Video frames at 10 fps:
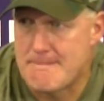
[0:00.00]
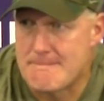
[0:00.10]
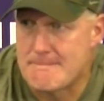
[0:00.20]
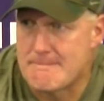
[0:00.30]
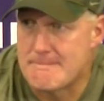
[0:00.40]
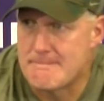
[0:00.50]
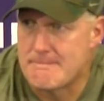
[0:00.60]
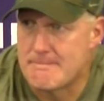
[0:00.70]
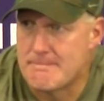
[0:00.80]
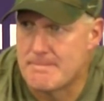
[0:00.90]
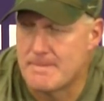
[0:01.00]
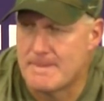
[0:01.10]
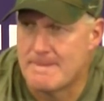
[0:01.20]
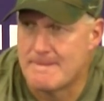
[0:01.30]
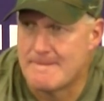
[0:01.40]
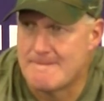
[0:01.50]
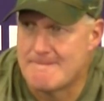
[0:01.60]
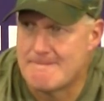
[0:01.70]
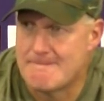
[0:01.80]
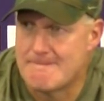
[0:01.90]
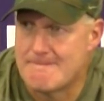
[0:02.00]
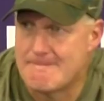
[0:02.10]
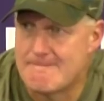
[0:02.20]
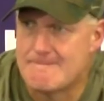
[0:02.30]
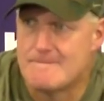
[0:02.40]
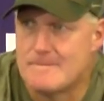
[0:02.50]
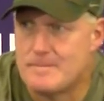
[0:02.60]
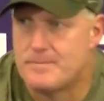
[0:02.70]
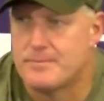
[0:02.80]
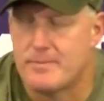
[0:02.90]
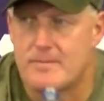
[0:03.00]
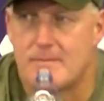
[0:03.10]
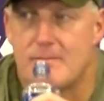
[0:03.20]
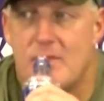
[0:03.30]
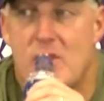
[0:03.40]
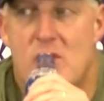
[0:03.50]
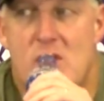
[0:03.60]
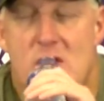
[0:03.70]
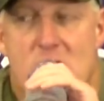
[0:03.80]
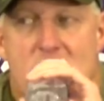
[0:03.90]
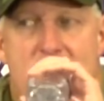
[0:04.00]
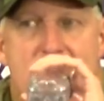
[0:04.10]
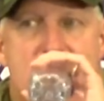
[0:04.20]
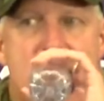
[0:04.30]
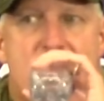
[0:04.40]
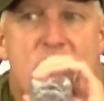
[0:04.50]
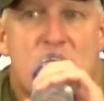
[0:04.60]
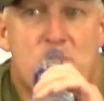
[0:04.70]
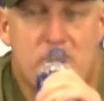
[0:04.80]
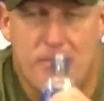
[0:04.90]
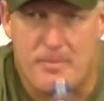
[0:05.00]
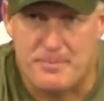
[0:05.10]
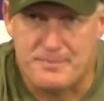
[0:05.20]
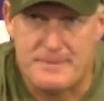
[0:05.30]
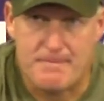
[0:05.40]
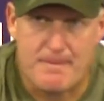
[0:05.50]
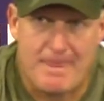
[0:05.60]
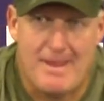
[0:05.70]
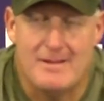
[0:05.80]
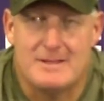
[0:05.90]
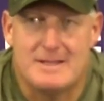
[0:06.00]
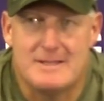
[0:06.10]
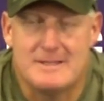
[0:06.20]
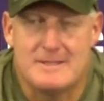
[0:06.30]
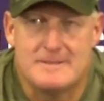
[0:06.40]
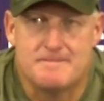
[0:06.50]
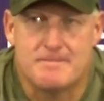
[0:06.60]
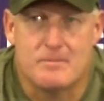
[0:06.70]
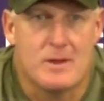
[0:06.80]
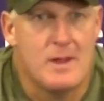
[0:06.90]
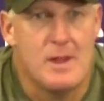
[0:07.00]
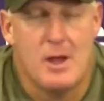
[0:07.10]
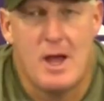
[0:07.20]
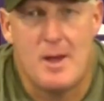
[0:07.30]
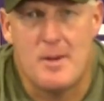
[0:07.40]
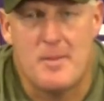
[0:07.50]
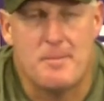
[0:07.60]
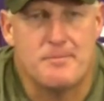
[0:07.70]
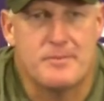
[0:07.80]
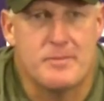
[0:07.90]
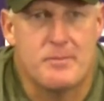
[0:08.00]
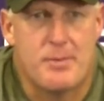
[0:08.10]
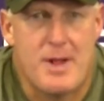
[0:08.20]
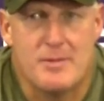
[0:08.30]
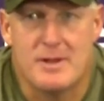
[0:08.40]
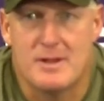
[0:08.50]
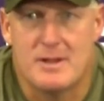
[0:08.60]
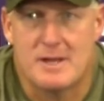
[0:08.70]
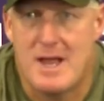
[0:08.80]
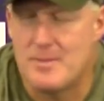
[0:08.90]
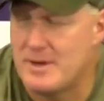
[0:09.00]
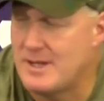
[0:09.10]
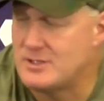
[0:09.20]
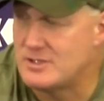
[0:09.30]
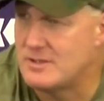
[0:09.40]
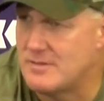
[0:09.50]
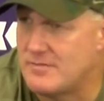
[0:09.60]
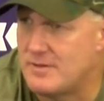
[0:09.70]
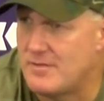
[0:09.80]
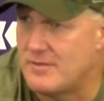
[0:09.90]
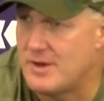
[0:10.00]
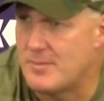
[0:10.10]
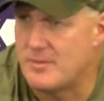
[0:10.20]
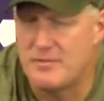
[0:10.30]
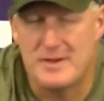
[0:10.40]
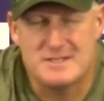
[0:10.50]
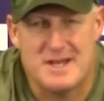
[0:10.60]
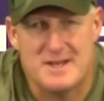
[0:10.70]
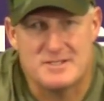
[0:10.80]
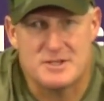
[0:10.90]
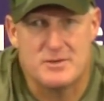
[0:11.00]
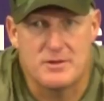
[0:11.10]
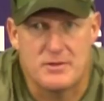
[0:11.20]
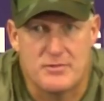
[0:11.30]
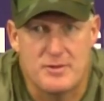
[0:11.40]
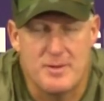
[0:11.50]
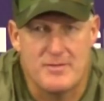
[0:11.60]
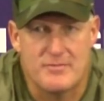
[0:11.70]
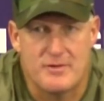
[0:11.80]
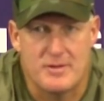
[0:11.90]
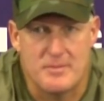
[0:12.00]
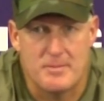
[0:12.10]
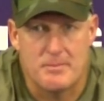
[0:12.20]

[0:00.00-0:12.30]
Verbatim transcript: The uh, last two weeks, the offensive line has struggled. Has it been the three-man fronts that they've had problems matching up with, or something else? Um, probably a combination of, of a number of things, not necessarily the three-man front,